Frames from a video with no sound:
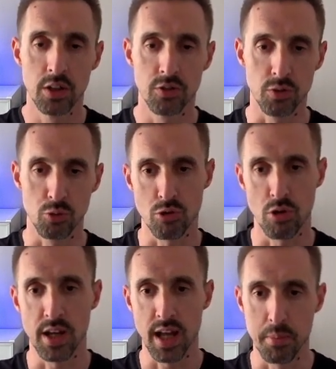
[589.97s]
to
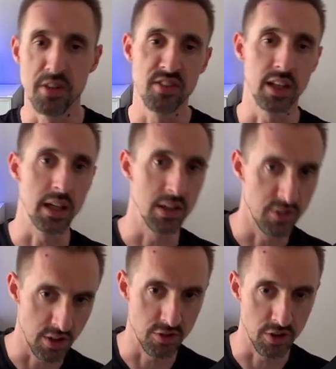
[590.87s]
try and mitigate
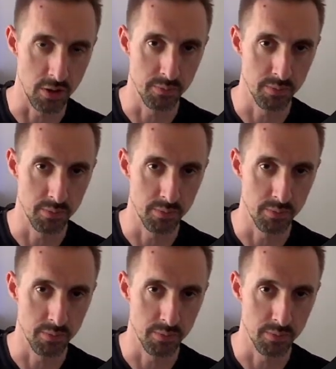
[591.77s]
this issue.